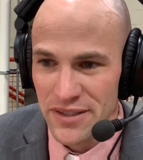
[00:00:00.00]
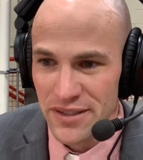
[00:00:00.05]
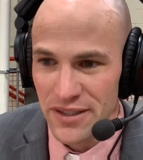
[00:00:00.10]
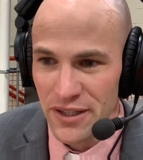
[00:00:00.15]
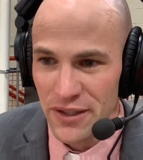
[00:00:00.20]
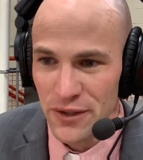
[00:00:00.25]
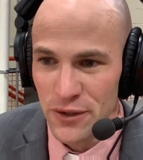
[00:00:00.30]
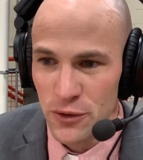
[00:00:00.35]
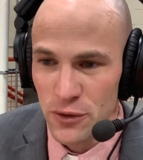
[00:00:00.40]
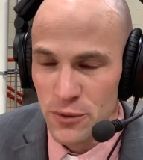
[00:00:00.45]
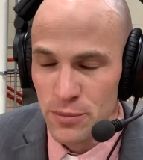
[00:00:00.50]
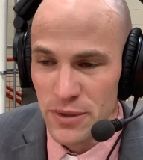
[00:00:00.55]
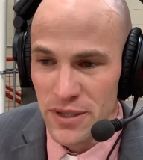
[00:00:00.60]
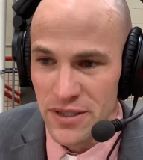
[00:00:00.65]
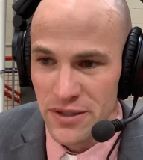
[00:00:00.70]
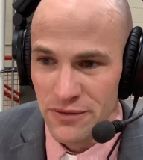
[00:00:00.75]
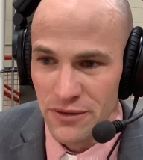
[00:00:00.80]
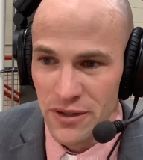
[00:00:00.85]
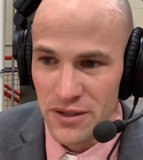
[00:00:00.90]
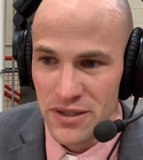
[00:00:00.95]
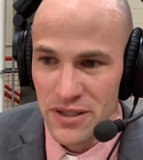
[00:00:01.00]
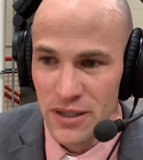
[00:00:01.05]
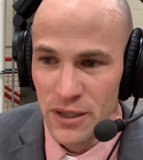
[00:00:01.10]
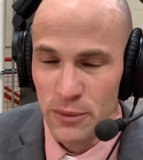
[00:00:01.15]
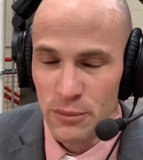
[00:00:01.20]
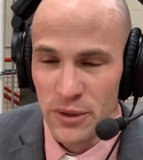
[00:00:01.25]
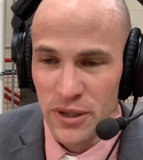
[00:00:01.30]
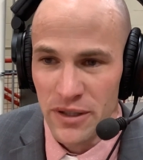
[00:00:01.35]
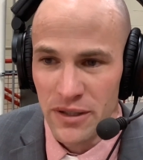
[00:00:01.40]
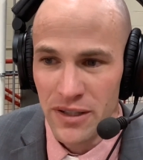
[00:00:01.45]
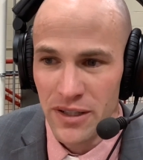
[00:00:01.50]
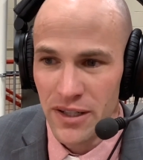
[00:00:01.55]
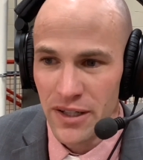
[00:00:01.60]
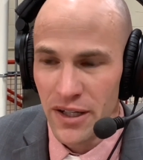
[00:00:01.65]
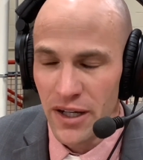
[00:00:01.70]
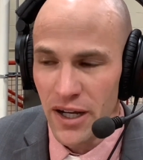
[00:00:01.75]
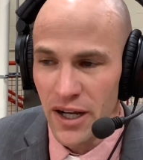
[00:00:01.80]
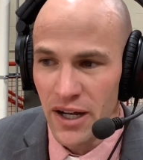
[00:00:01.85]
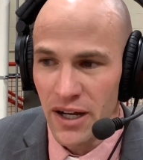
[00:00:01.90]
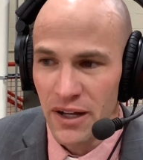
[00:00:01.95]
a huge piece of our team,
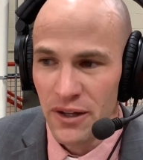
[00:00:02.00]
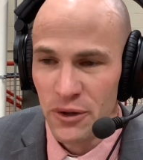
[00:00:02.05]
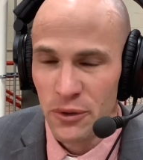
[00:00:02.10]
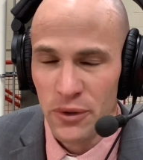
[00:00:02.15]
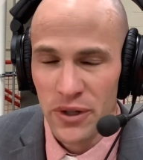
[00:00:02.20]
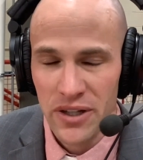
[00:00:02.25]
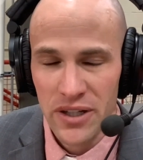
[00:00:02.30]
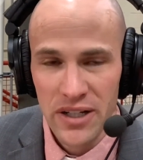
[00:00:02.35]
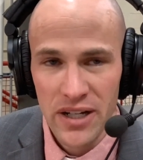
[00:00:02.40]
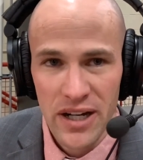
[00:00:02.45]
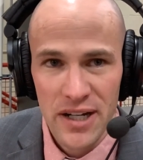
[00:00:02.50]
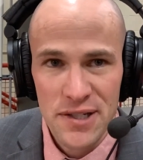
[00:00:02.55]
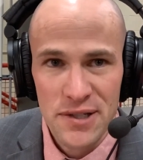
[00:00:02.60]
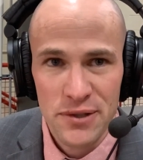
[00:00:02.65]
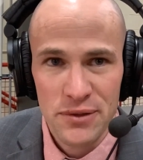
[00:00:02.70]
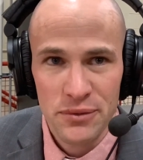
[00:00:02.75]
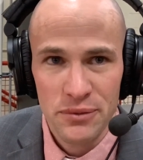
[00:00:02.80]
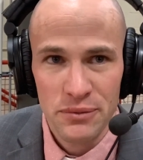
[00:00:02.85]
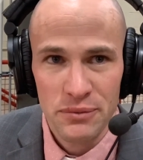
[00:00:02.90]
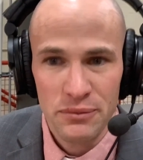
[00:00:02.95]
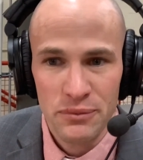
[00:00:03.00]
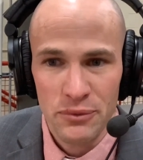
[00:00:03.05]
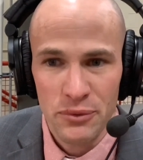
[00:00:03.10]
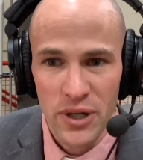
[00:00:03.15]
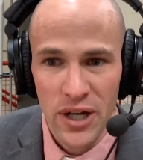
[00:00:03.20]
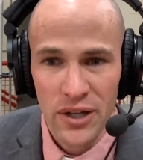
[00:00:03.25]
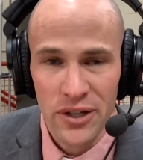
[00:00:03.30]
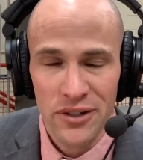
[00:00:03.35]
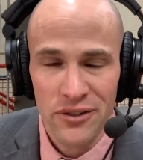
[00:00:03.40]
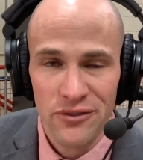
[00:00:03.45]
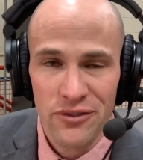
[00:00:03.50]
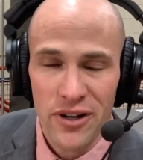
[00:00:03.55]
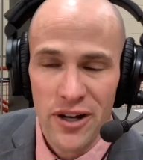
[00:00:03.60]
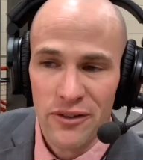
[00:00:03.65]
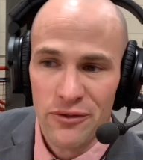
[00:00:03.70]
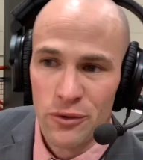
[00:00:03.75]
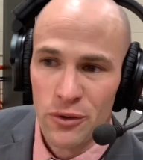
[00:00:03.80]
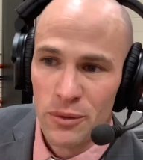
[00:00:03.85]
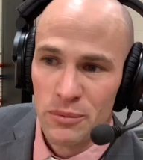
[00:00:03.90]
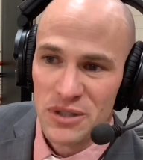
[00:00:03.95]
and the way the guys rallied and fought
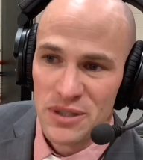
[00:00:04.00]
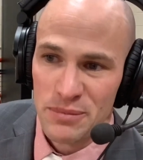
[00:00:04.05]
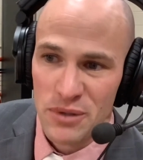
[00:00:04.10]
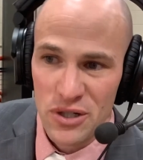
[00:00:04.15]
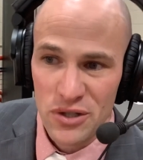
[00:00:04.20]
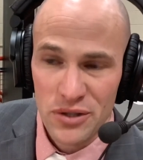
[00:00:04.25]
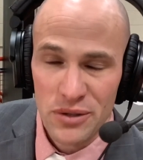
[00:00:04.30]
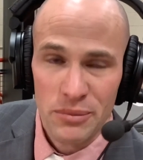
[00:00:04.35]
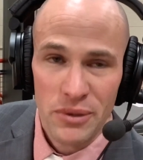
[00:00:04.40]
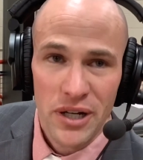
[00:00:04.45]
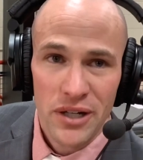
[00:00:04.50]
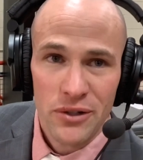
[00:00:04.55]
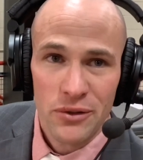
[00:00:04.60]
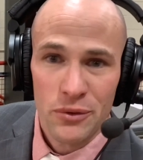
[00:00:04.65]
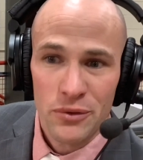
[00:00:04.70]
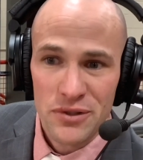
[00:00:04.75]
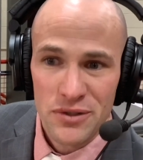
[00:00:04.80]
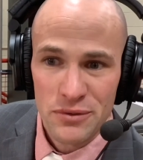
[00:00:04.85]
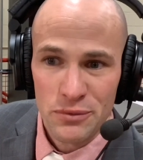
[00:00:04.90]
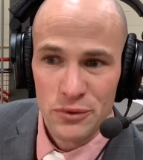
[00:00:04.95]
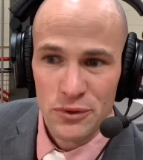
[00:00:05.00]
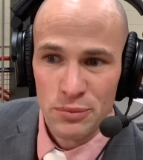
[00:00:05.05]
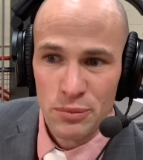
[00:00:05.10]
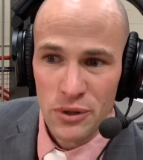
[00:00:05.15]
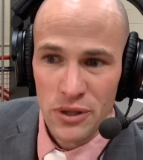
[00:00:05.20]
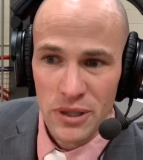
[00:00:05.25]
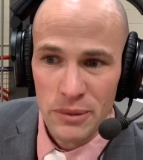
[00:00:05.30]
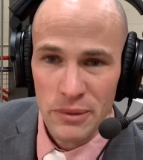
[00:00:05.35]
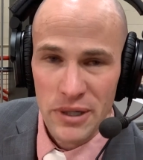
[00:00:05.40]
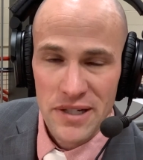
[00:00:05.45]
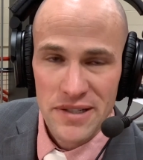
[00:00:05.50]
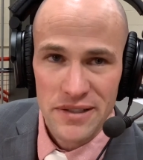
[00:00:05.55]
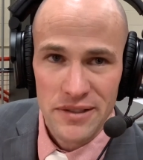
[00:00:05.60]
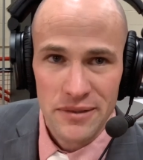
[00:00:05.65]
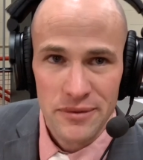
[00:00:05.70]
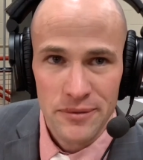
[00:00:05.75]
for him, especially Mike, was pretty amazing.